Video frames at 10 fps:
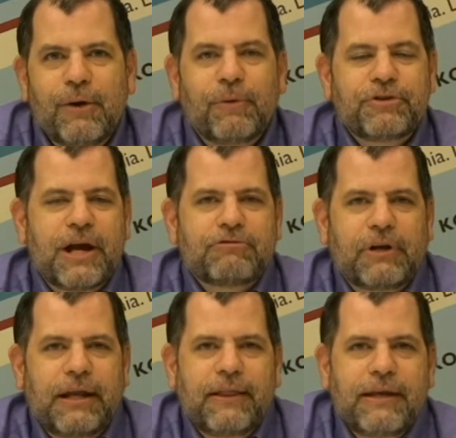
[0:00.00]
Well,
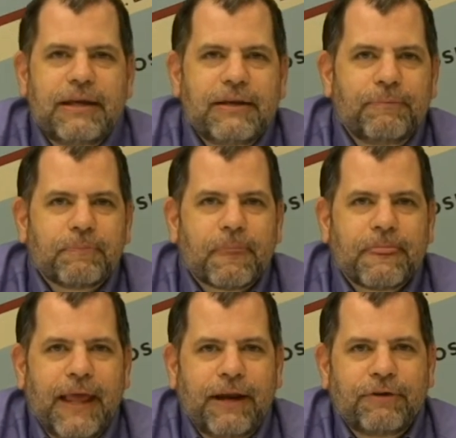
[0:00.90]
generally the
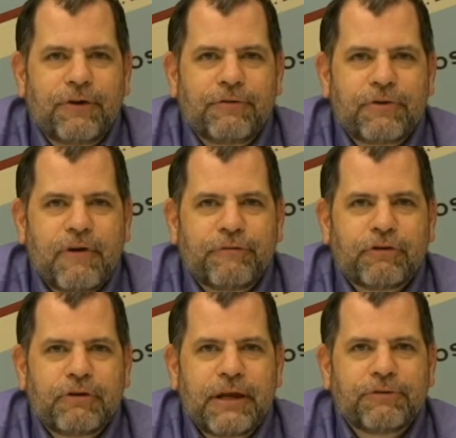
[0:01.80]
editors and
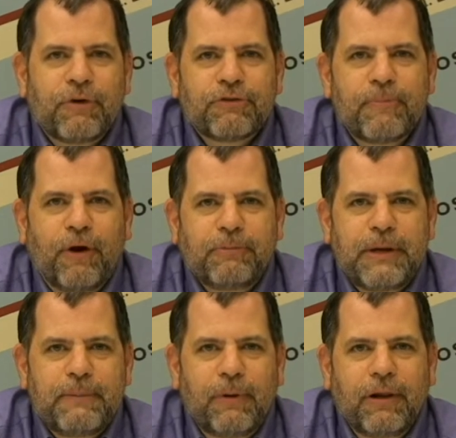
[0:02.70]
referees are smart
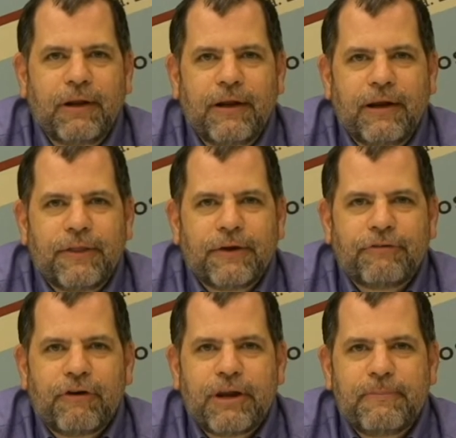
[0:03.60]
people, they're
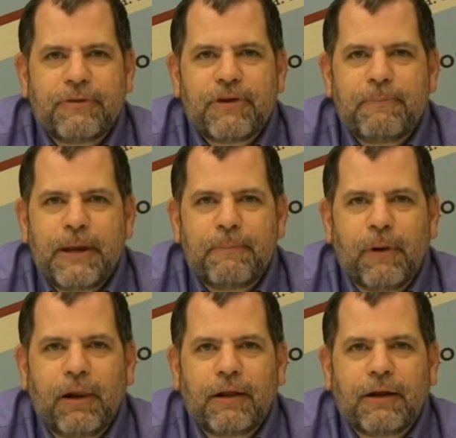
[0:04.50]
very busy
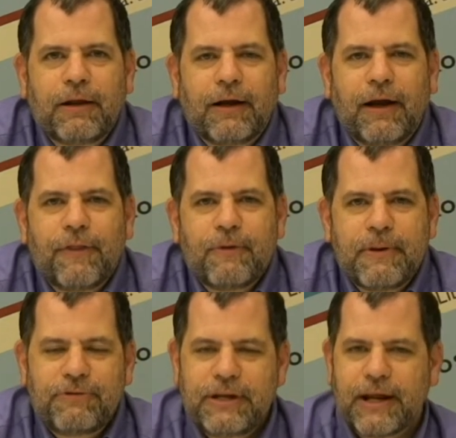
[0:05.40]
people. They're
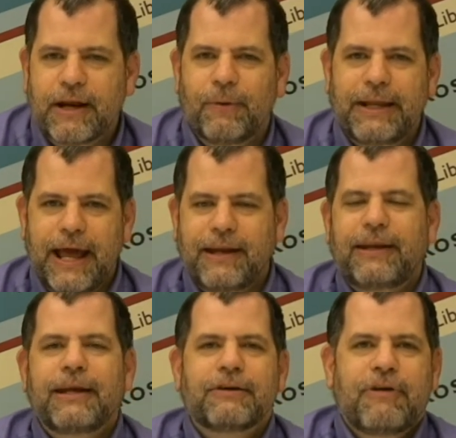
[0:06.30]
busy not only
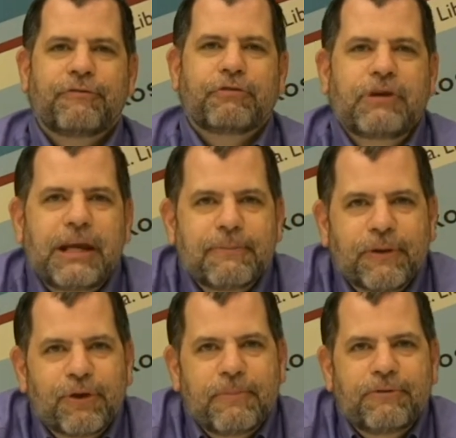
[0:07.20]
editing and refereeing,
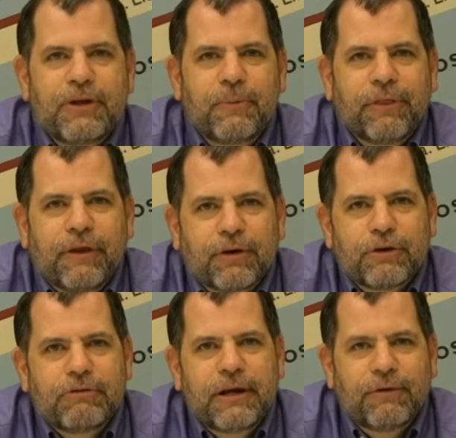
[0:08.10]
but they're busy with their
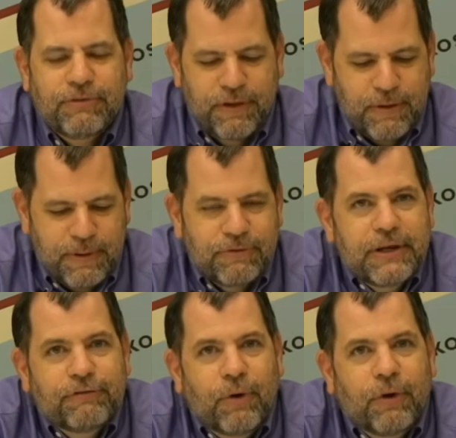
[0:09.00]
careers, and they're
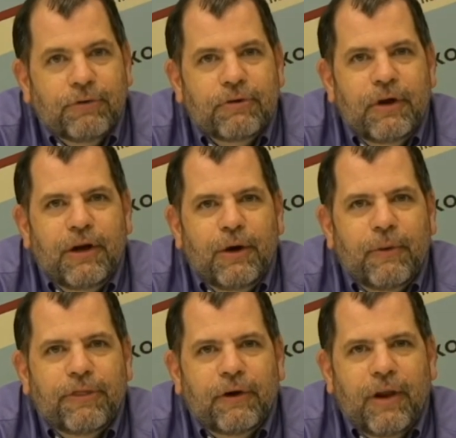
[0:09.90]
busy, of course,
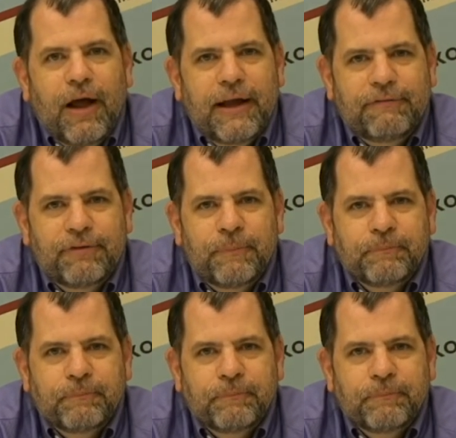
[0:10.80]
with their lives.